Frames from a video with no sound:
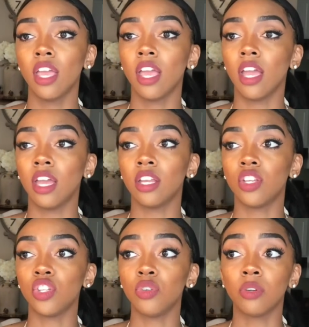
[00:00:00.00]
and
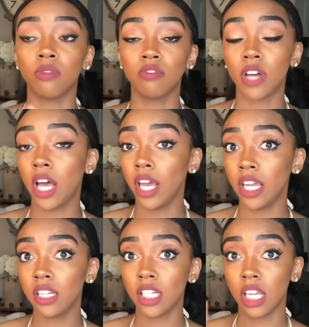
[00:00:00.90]
you can
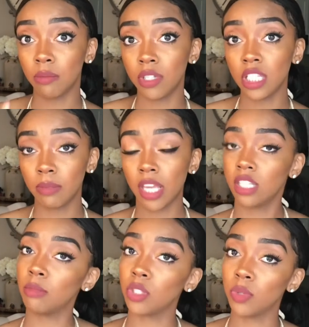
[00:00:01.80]
find an empty space
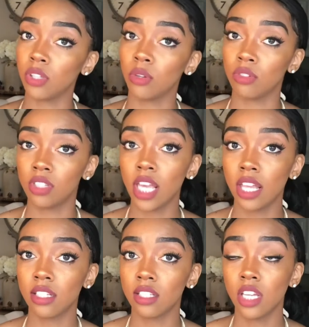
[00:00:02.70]
in between those
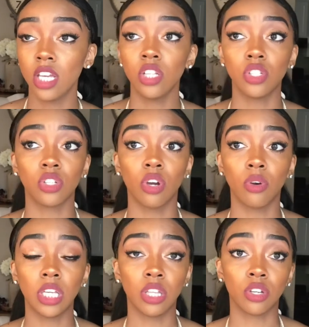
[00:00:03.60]
sets to
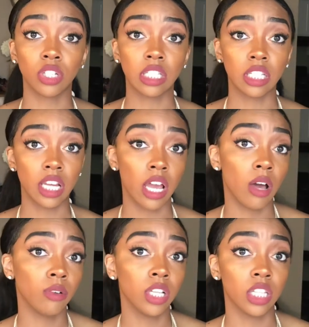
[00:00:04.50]
go either sit
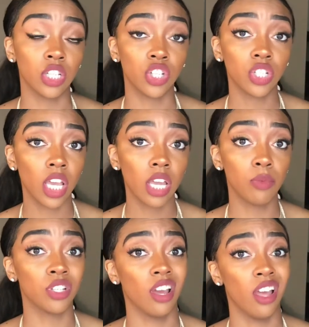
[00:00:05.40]
down in the shade,
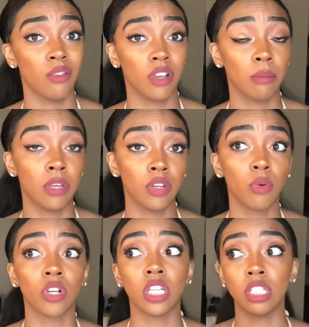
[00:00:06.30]
which I highly recommend,
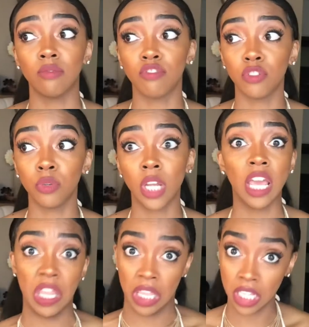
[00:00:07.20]
or get some food
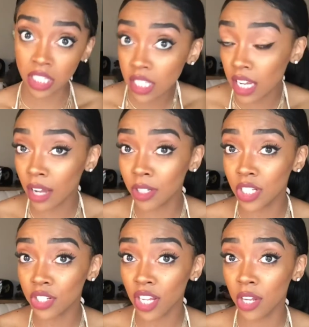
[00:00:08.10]
and then sit down in the
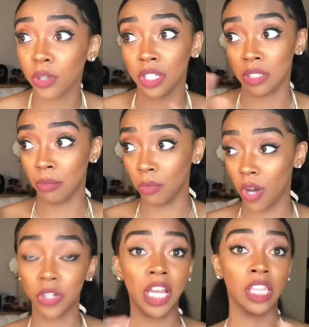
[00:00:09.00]
shade, or get some
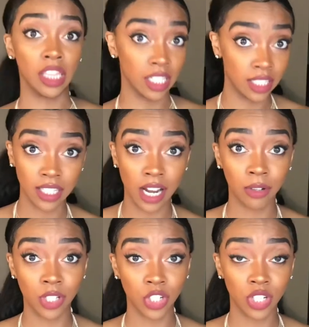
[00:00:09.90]
water and then sit
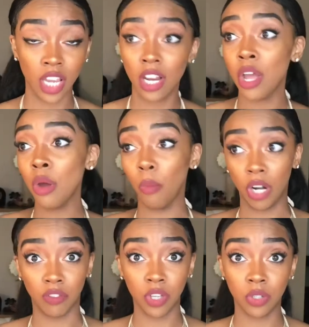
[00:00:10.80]
down in the shade.
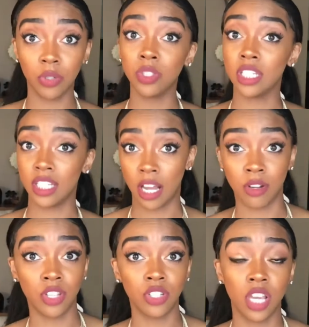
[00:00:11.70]
Whatever you do, sit down
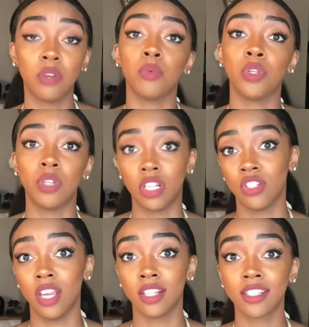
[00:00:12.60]
in the shade when you get a
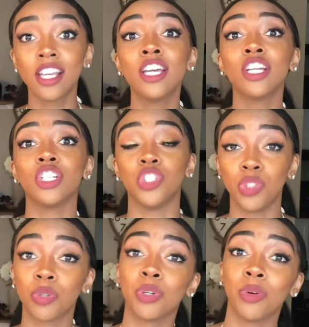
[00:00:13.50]
chance, because
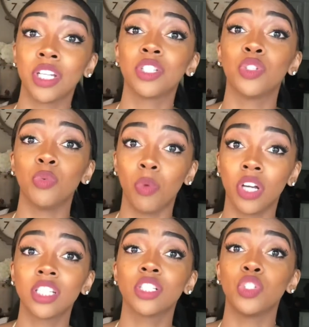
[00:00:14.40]
you are going to
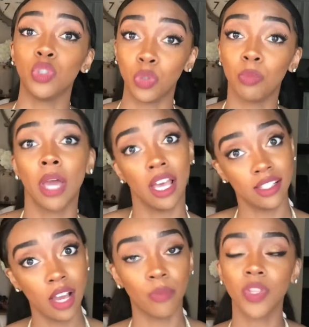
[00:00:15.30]
want to pass
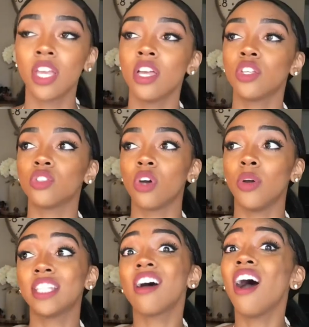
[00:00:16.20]
out. So
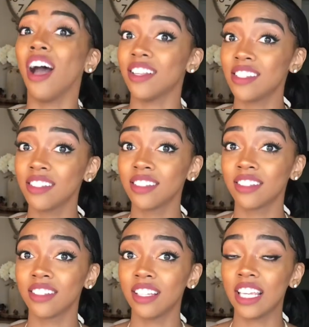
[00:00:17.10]
it's hot.
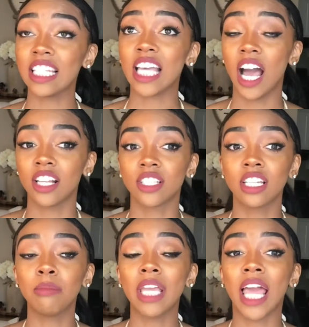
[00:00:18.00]
It's hot. It's
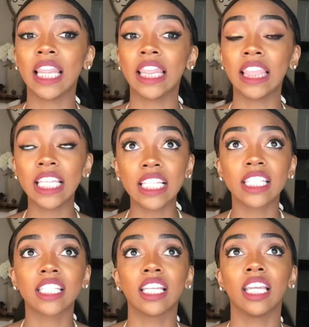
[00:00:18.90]
gonna be at
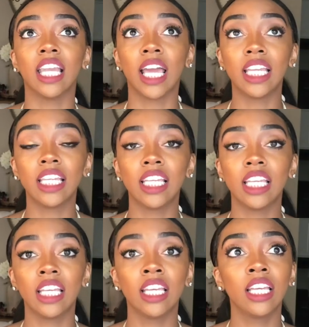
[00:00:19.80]
least
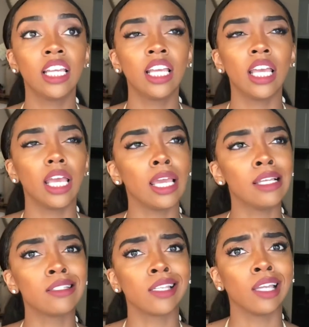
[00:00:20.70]

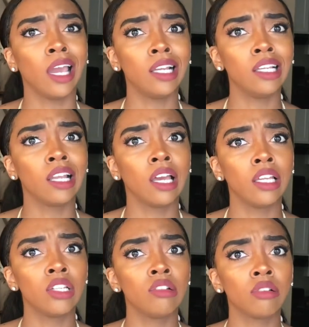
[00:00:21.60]
98 to
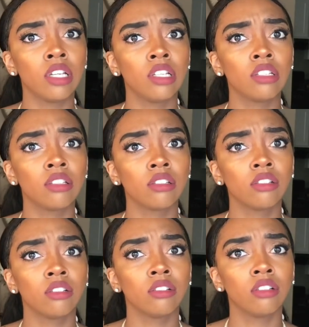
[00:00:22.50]
99 degrees.
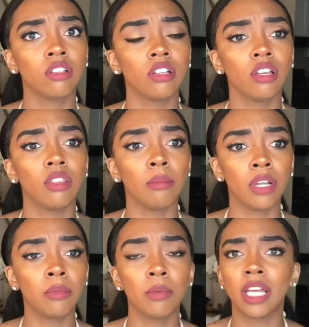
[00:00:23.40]
The
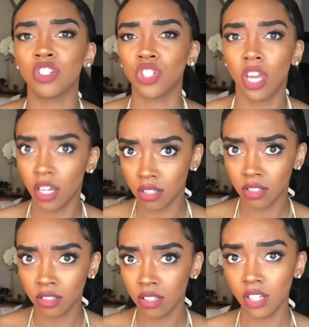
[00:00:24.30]
minimum I checked,
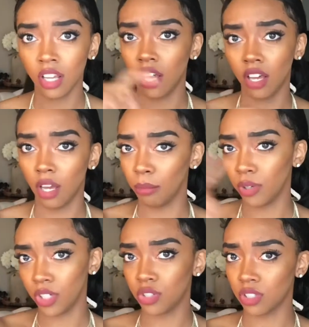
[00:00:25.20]
I'm
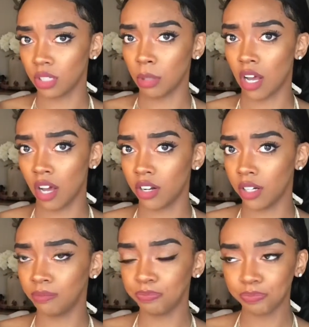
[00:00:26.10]
pretty sure it's gonna be
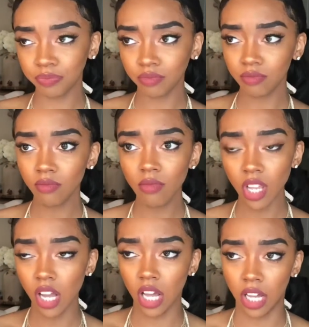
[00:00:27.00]
hotter,
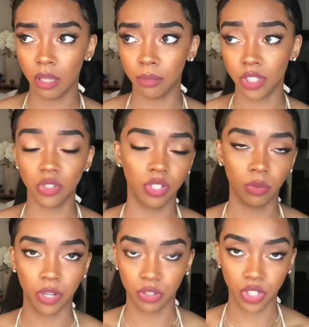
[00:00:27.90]
considering the
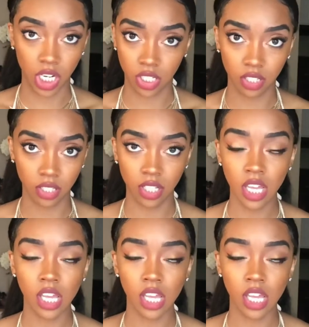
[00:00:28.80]
weather changes